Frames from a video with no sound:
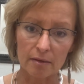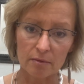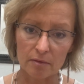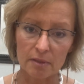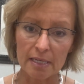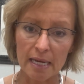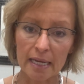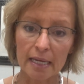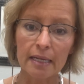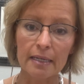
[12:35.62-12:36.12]

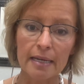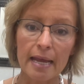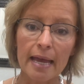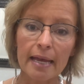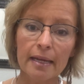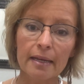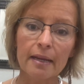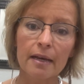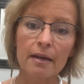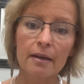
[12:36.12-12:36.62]
take it
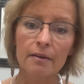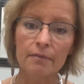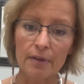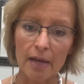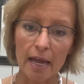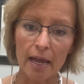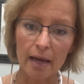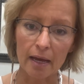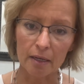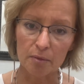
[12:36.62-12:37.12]
negative
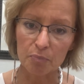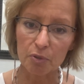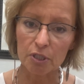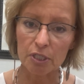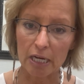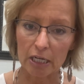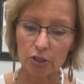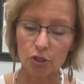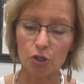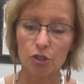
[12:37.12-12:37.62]
and
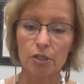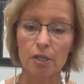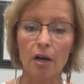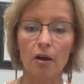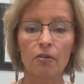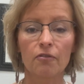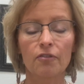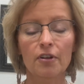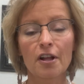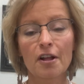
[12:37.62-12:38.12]
protect
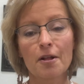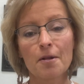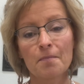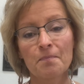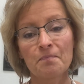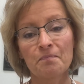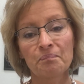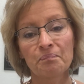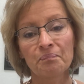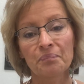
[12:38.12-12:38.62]
yourself.
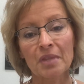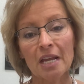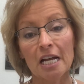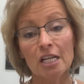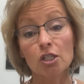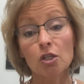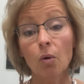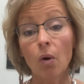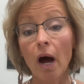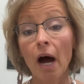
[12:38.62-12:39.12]

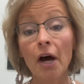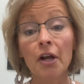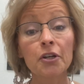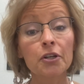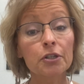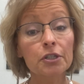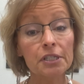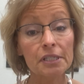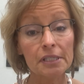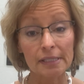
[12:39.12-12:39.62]
So
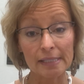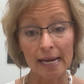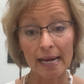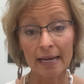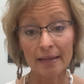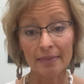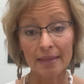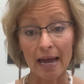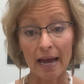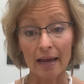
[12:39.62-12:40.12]

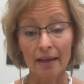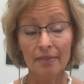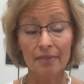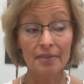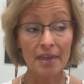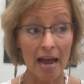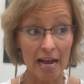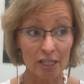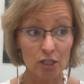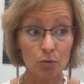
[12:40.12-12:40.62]
understand that.
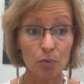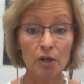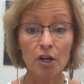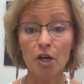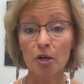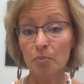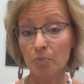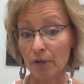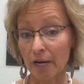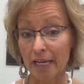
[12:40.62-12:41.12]
That's what
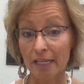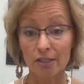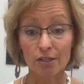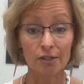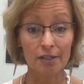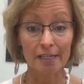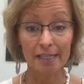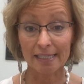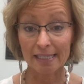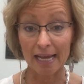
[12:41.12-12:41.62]
our brains are
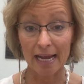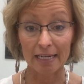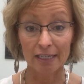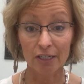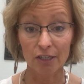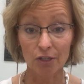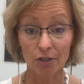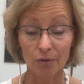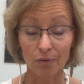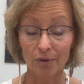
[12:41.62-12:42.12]
designed
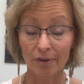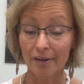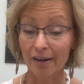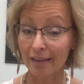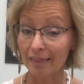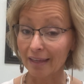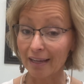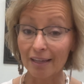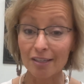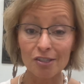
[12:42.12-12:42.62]
to do.
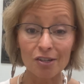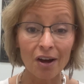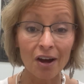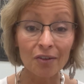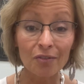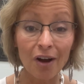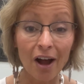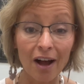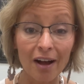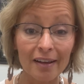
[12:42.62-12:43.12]
Nothing has gone
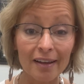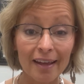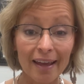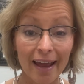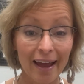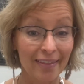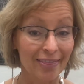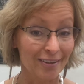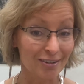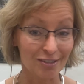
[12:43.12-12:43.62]
wrong,
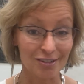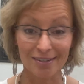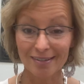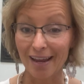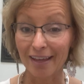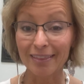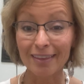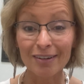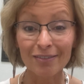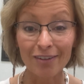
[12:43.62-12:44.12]
and there's
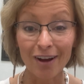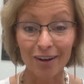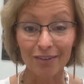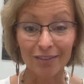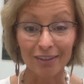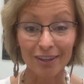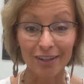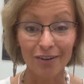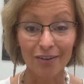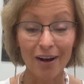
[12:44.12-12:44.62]
nothing wrong
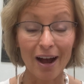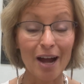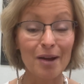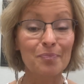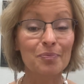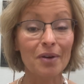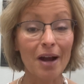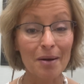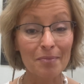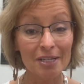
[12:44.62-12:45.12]
with you. I
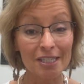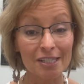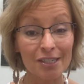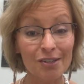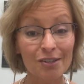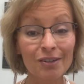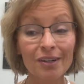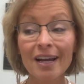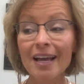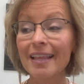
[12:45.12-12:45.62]
promise
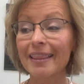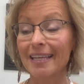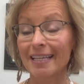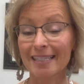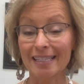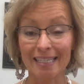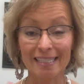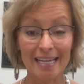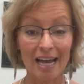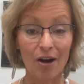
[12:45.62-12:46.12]
you, this
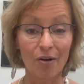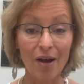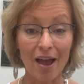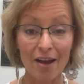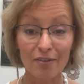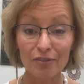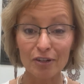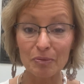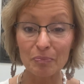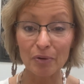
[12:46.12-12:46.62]
is how
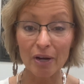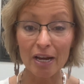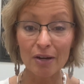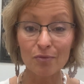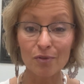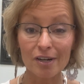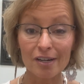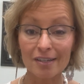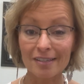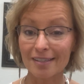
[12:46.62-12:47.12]
every brain
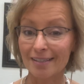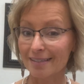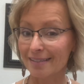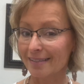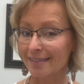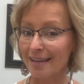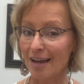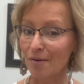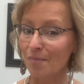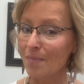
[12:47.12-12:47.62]
works. This
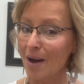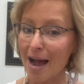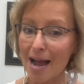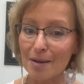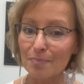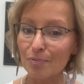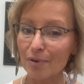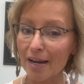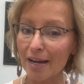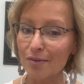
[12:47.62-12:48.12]
is how my
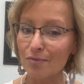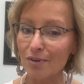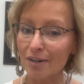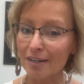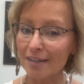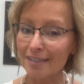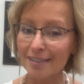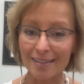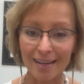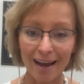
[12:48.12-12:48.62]
brain
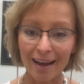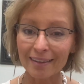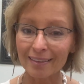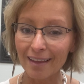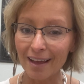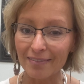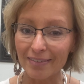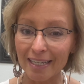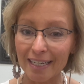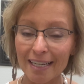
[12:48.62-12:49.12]
works. God
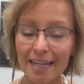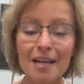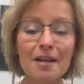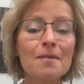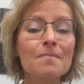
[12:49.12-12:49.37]
love it.